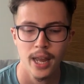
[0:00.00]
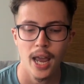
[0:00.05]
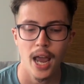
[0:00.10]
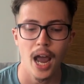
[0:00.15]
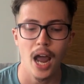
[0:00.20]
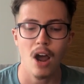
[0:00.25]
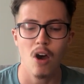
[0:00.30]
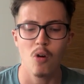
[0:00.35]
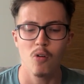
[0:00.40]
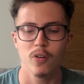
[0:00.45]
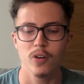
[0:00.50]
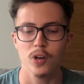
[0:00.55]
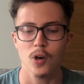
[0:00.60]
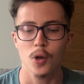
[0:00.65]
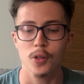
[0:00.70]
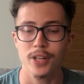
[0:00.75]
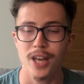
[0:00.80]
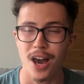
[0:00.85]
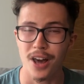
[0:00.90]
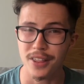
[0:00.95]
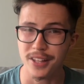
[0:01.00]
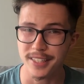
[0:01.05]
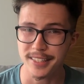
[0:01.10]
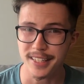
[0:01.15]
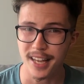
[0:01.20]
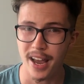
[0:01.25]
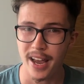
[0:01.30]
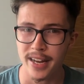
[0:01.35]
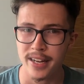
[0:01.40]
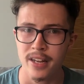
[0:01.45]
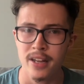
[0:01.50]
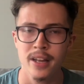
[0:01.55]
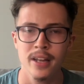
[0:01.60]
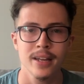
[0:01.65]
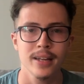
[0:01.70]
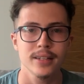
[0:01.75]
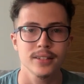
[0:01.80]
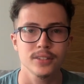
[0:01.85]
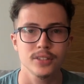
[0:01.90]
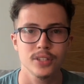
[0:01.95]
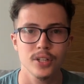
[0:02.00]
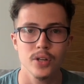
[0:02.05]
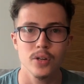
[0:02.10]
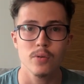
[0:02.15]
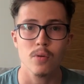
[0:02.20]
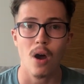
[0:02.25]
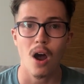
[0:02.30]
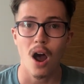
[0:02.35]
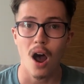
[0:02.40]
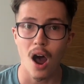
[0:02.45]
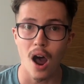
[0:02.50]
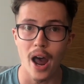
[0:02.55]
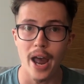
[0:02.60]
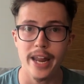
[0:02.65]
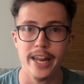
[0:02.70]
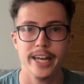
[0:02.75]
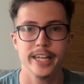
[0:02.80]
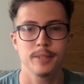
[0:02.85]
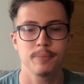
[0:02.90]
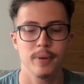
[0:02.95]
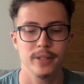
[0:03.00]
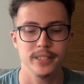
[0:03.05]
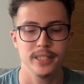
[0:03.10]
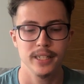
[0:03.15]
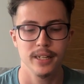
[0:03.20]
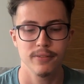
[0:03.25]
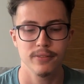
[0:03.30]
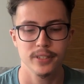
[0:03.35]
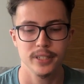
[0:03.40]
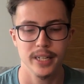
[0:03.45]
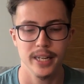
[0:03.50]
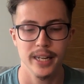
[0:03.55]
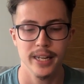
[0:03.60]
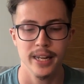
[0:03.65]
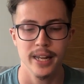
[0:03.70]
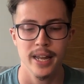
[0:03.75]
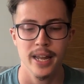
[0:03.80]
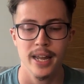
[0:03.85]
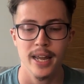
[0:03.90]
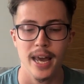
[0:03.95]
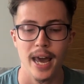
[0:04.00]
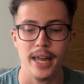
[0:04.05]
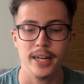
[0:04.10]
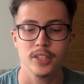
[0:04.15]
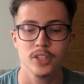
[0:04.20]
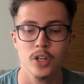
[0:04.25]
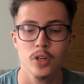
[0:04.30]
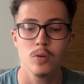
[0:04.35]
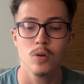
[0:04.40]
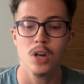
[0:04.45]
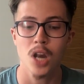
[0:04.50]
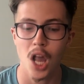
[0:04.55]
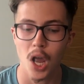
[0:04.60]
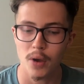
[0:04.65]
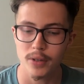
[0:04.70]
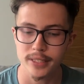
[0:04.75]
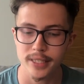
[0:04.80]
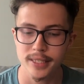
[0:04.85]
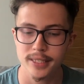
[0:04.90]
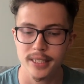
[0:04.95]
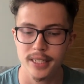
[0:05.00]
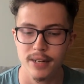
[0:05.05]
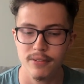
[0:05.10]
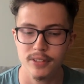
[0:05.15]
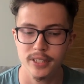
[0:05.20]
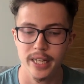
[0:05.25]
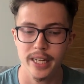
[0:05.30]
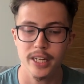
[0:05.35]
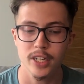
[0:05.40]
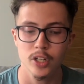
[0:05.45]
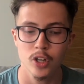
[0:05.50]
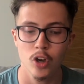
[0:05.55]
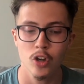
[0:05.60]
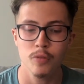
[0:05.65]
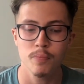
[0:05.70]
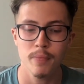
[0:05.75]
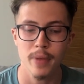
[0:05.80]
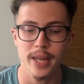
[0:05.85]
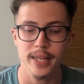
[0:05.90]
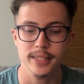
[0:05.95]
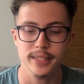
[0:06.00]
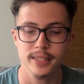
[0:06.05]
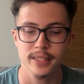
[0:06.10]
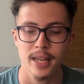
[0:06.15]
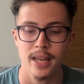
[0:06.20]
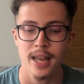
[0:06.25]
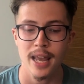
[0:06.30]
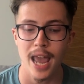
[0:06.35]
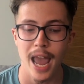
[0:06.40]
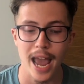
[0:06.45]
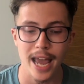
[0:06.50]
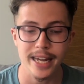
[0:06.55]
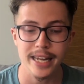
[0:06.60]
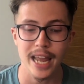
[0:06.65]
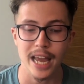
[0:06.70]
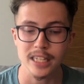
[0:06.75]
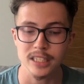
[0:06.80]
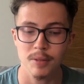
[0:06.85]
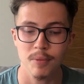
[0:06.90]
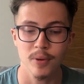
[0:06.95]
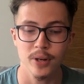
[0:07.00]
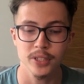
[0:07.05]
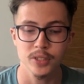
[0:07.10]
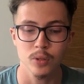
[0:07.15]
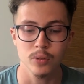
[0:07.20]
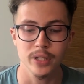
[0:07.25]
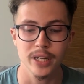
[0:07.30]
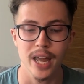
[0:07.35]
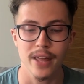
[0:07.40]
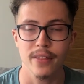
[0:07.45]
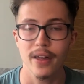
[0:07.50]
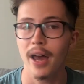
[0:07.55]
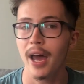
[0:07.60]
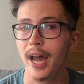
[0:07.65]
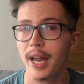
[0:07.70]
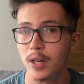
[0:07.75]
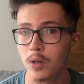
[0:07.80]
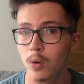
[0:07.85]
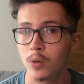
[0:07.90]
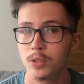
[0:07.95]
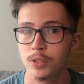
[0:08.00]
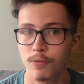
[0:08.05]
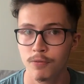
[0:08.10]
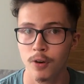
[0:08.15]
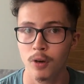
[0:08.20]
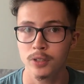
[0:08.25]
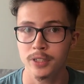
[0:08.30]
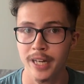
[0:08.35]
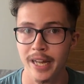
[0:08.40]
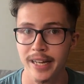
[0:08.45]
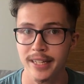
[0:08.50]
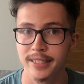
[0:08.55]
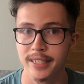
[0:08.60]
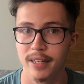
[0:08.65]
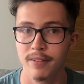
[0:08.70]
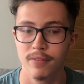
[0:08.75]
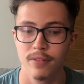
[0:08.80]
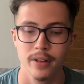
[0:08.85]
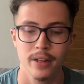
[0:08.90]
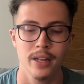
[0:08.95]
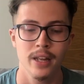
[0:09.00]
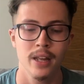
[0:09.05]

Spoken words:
However, on the other side, too high a specificity and too low a sensitivity could miss any antibodies altogether and cause a false negative,